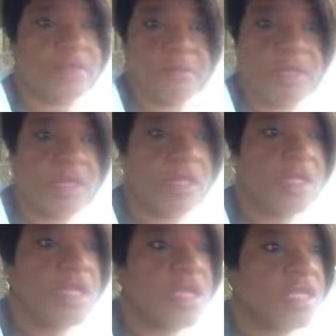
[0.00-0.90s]
to be.
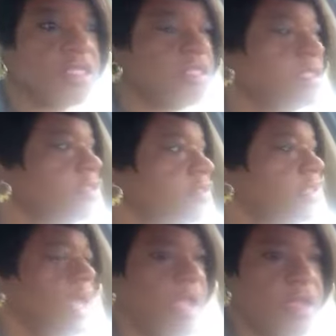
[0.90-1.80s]
Because it's
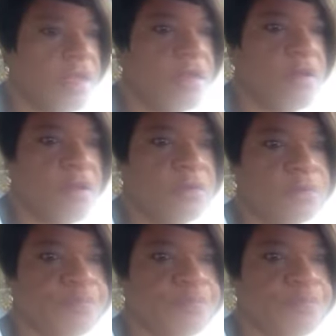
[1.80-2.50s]
like, I